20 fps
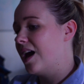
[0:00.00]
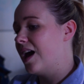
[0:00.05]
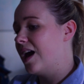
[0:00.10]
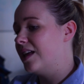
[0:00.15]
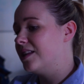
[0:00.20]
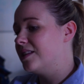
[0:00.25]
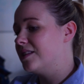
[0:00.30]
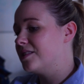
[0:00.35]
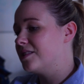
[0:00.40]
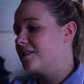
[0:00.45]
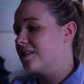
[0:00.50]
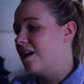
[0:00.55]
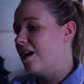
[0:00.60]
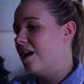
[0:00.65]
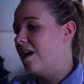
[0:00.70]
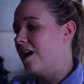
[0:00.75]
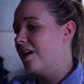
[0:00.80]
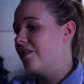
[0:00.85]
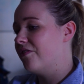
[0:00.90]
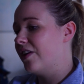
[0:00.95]
And
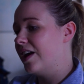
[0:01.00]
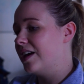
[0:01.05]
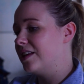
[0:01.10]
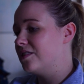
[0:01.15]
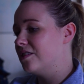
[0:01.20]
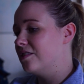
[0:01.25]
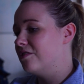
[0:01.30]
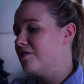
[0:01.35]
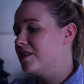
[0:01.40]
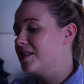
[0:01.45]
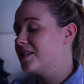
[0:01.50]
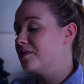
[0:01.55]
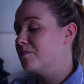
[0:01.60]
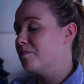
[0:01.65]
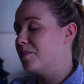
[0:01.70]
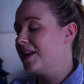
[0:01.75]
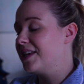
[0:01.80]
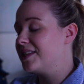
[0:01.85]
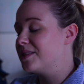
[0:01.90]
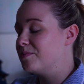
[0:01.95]
I've had a
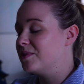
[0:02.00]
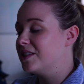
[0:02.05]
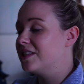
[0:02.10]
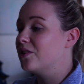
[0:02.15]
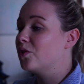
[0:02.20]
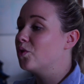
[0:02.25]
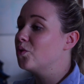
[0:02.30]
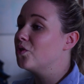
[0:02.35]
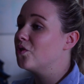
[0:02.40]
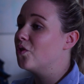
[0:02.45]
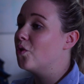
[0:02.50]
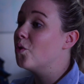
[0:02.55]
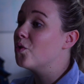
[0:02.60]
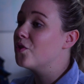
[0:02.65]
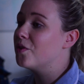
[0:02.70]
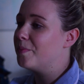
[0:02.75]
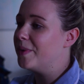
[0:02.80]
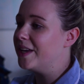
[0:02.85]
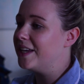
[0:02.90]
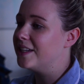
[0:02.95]
recent placement in an
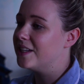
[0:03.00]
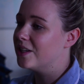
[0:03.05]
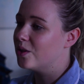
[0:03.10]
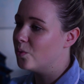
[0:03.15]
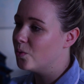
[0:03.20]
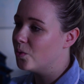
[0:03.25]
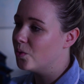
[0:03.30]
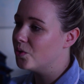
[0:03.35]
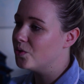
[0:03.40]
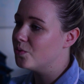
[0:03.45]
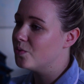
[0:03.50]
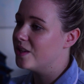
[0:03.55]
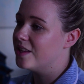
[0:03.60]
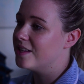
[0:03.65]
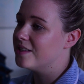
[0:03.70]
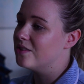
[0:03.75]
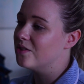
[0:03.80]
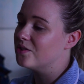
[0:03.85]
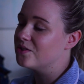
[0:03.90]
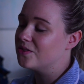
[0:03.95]
orthopaedic ward
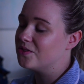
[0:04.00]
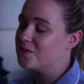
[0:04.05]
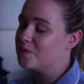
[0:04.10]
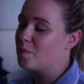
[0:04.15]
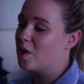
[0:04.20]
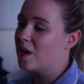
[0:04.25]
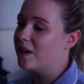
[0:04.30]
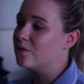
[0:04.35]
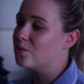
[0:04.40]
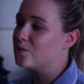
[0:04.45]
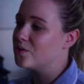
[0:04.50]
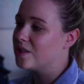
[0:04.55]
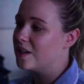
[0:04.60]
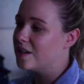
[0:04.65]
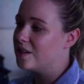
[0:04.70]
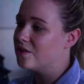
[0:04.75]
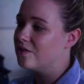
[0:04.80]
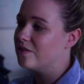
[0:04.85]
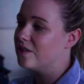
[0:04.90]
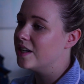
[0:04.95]
where there's lots of spinal
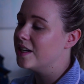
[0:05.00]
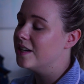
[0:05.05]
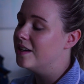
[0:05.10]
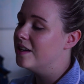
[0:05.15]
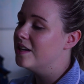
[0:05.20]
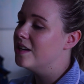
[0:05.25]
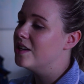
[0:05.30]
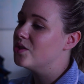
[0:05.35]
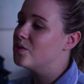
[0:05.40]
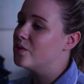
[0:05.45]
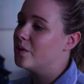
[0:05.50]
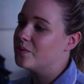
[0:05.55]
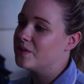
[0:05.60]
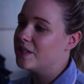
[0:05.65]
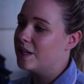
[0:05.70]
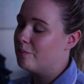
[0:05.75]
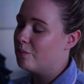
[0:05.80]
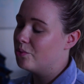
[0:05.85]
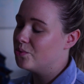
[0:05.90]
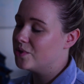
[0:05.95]
surgery, so I
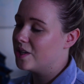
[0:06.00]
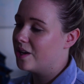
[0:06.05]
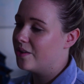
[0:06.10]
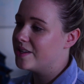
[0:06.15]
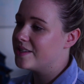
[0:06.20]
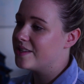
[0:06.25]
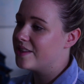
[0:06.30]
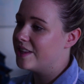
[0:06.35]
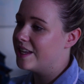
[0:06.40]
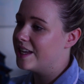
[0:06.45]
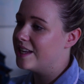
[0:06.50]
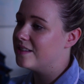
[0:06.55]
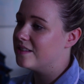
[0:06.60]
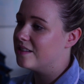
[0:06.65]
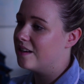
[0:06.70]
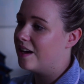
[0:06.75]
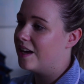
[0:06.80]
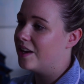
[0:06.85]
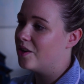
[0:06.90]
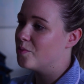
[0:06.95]
was able to go into
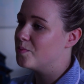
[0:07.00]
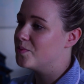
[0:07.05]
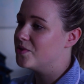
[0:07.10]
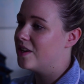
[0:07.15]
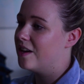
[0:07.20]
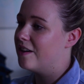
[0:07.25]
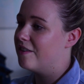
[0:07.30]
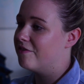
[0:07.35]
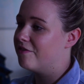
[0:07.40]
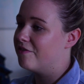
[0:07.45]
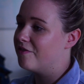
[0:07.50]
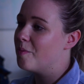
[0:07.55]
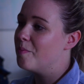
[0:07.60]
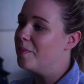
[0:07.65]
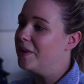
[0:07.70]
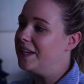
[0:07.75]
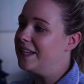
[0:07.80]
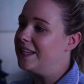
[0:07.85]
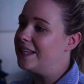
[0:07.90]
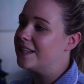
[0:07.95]
theatre and
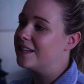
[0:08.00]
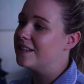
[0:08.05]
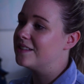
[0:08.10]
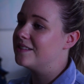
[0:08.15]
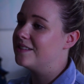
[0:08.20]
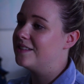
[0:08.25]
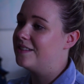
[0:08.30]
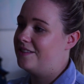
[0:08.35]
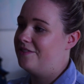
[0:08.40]
observe many